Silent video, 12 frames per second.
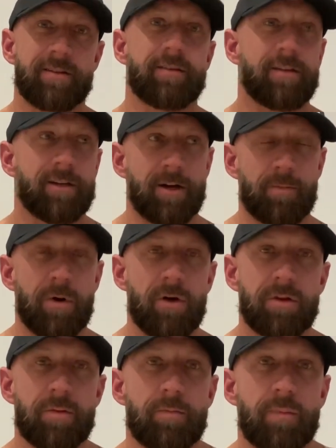And I'll
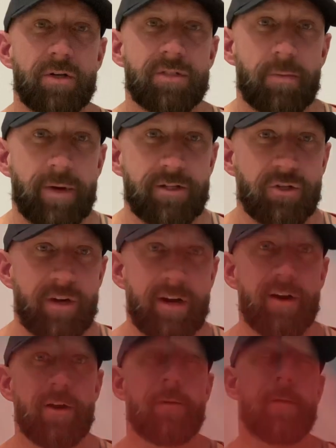post a picture
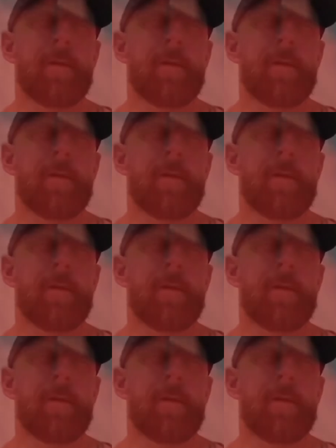here.